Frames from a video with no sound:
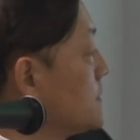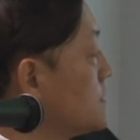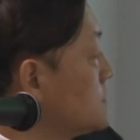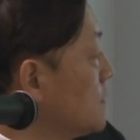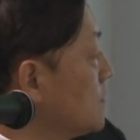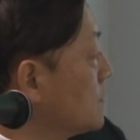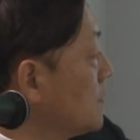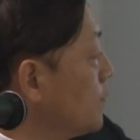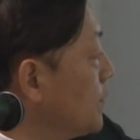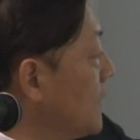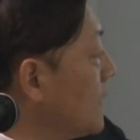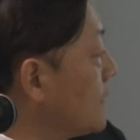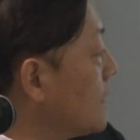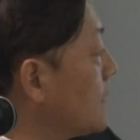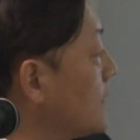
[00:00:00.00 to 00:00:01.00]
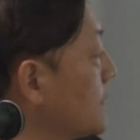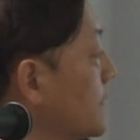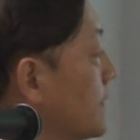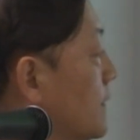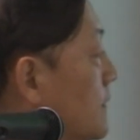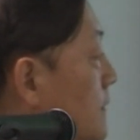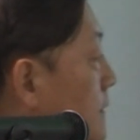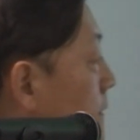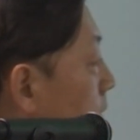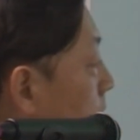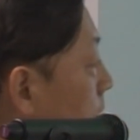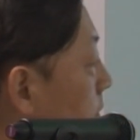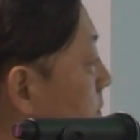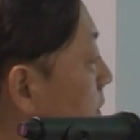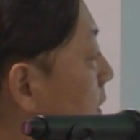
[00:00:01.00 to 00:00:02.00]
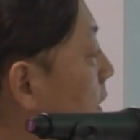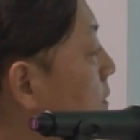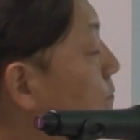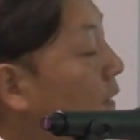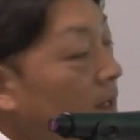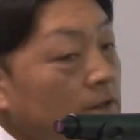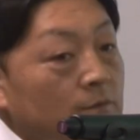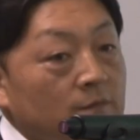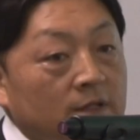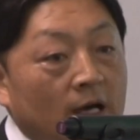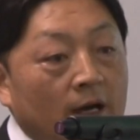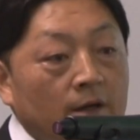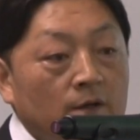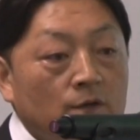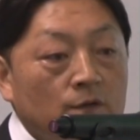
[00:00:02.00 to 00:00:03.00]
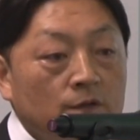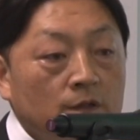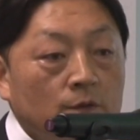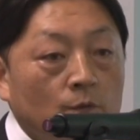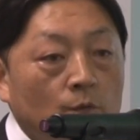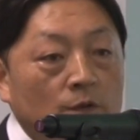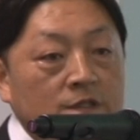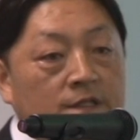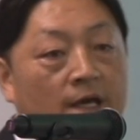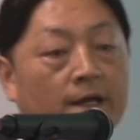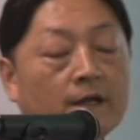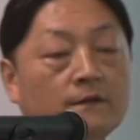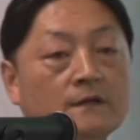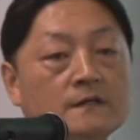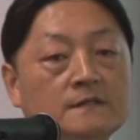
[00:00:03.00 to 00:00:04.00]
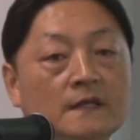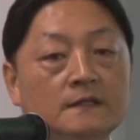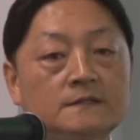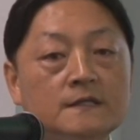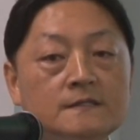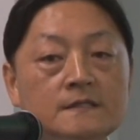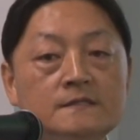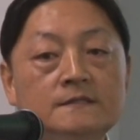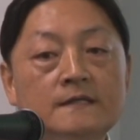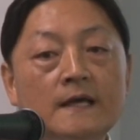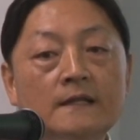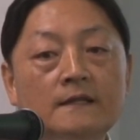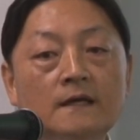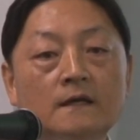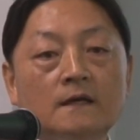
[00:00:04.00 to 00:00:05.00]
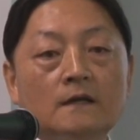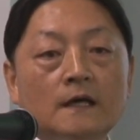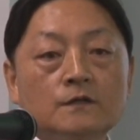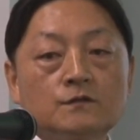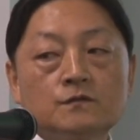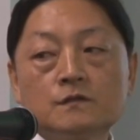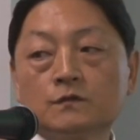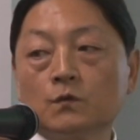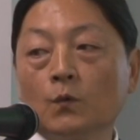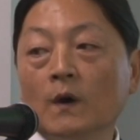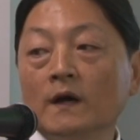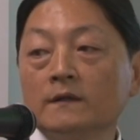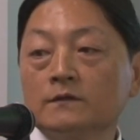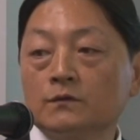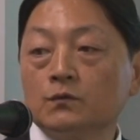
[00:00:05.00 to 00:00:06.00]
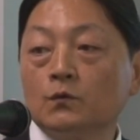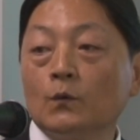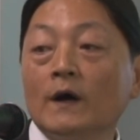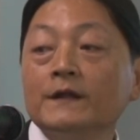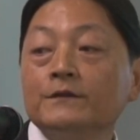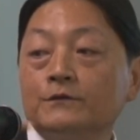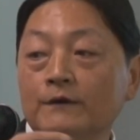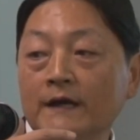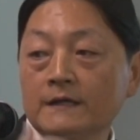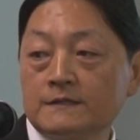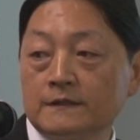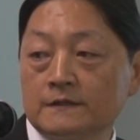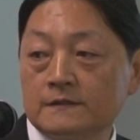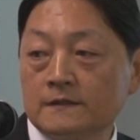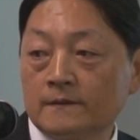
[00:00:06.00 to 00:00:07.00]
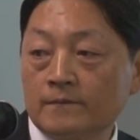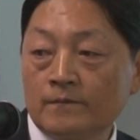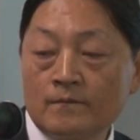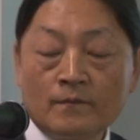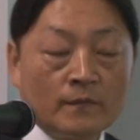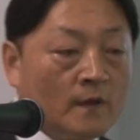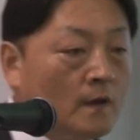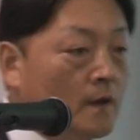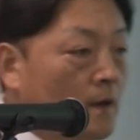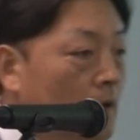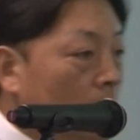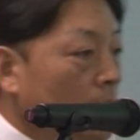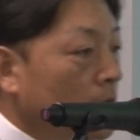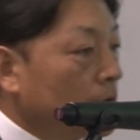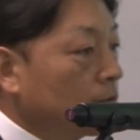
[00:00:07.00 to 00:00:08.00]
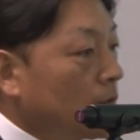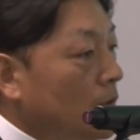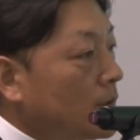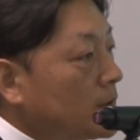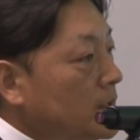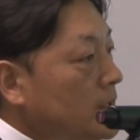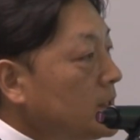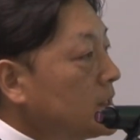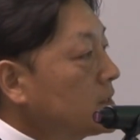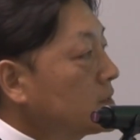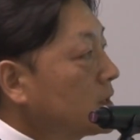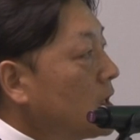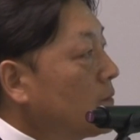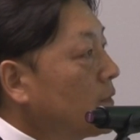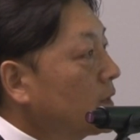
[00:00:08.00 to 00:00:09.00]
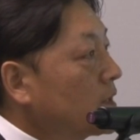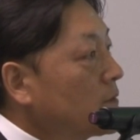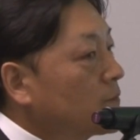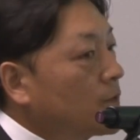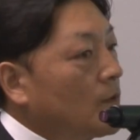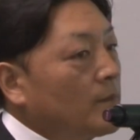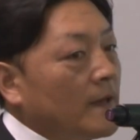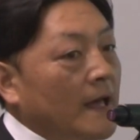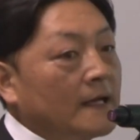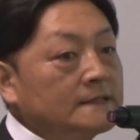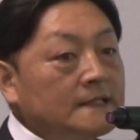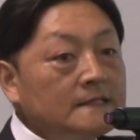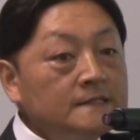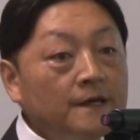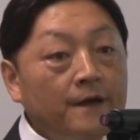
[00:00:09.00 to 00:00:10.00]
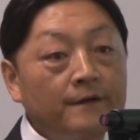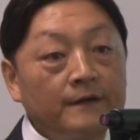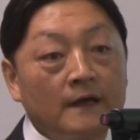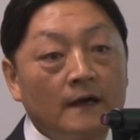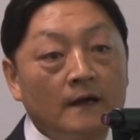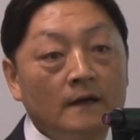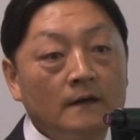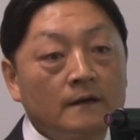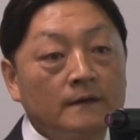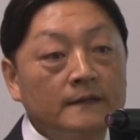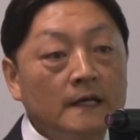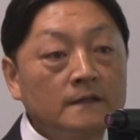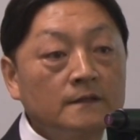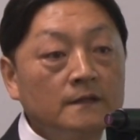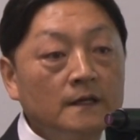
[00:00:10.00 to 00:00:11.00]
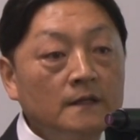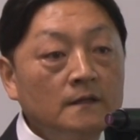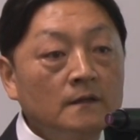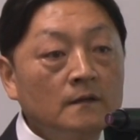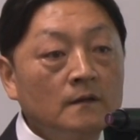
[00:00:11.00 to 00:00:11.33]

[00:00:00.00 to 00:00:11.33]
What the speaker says: there's the black color there. There's a germanium diode, which characterizes just sending electrons to one direction. So he discovered it from excess area, connected it